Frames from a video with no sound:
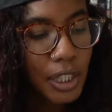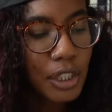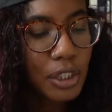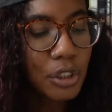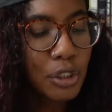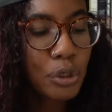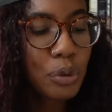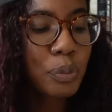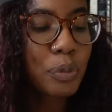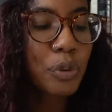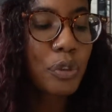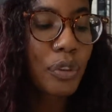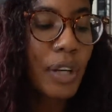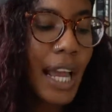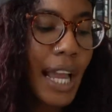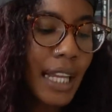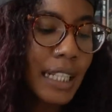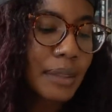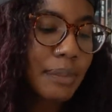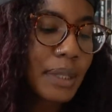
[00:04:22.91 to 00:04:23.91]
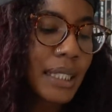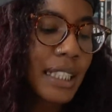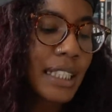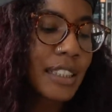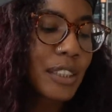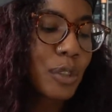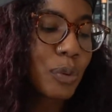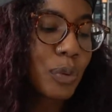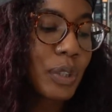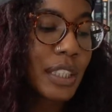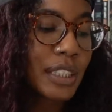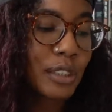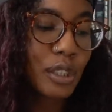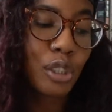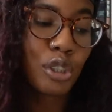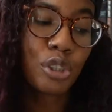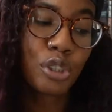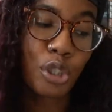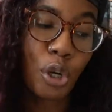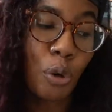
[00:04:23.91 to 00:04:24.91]
Jupe dragged me into this
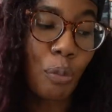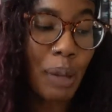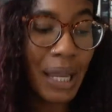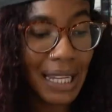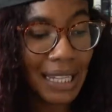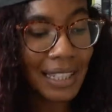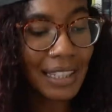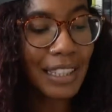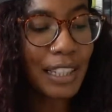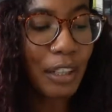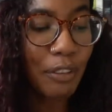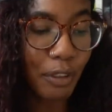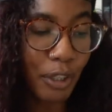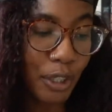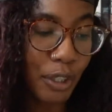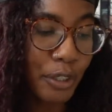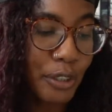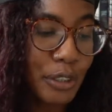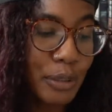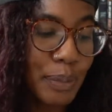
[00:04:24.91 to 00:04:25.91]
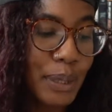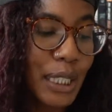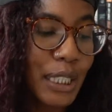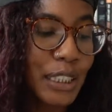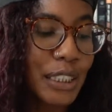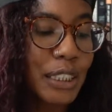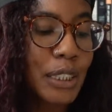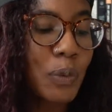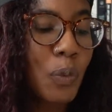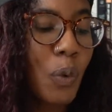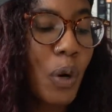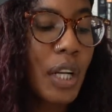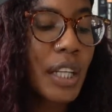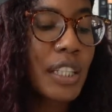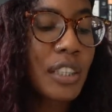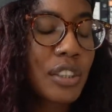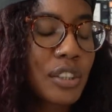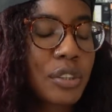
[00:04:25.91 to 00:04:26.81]
domain of hers because she wanted